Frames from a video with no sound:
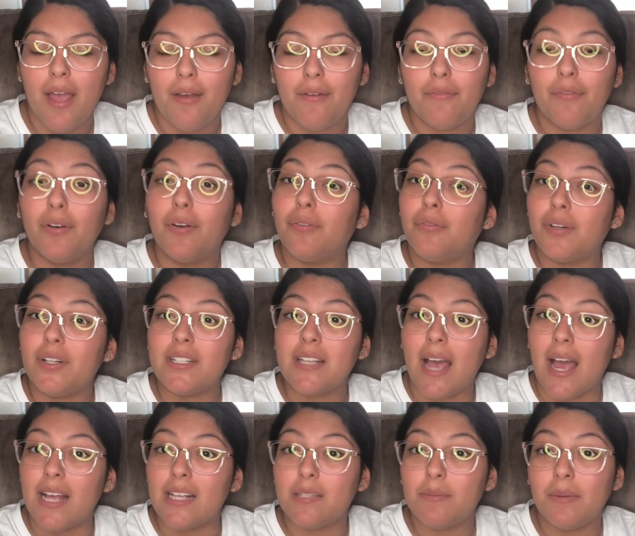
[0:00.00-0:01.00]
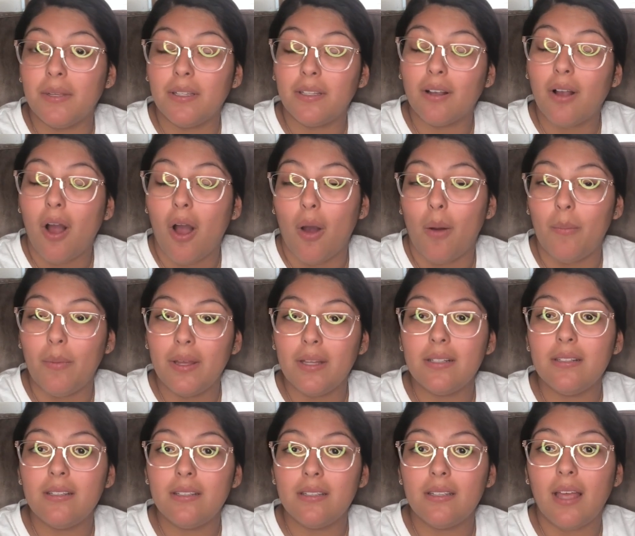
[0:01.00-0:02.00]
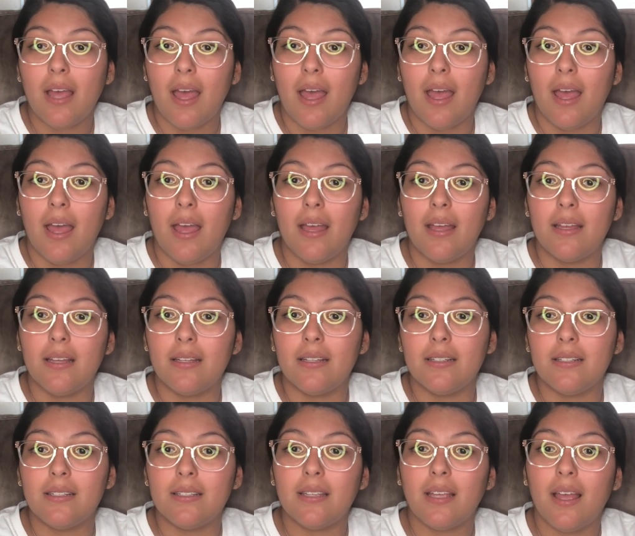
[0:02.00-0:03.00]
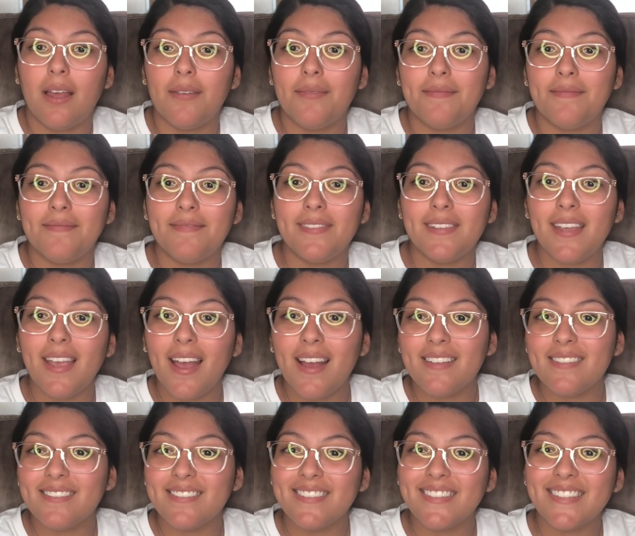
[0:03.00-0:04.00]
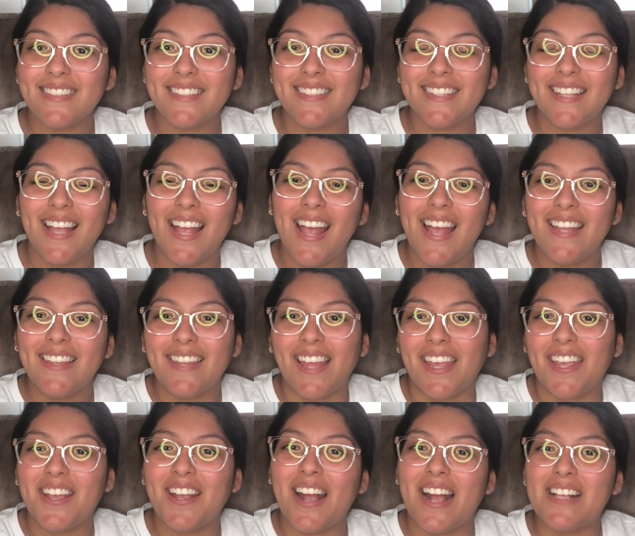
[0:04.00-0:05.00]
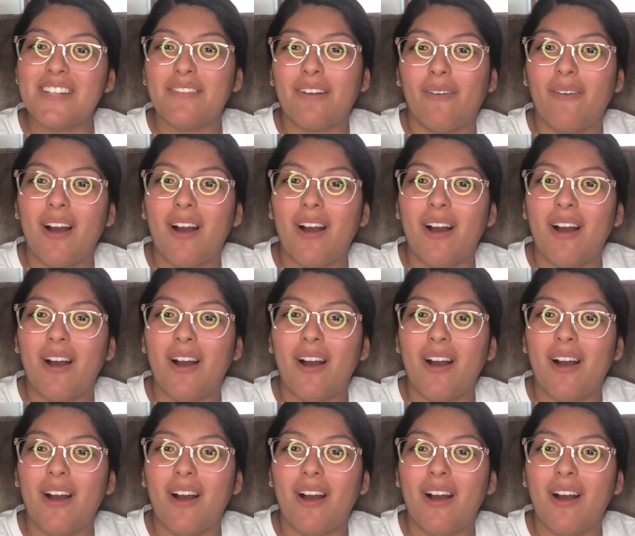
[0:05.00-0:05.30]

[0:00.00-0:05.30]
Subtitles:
feel free to ask me in the comments. And yeah, thank you guys for